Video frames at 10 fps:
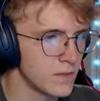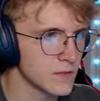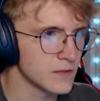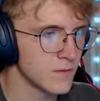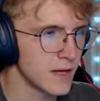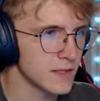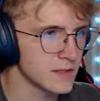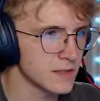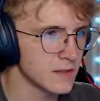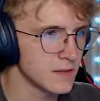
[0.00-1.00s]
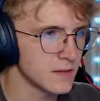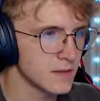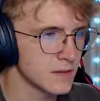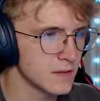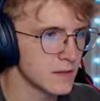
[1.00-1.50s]
was that's good.
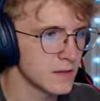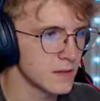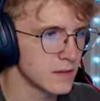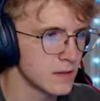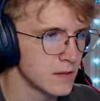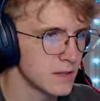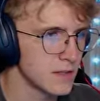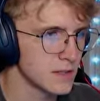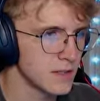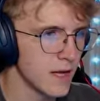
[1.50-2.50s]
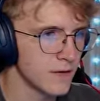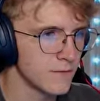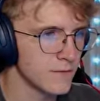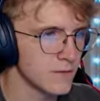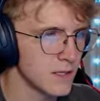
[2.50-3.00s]
Not a
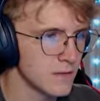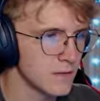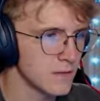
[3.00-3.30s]
food type.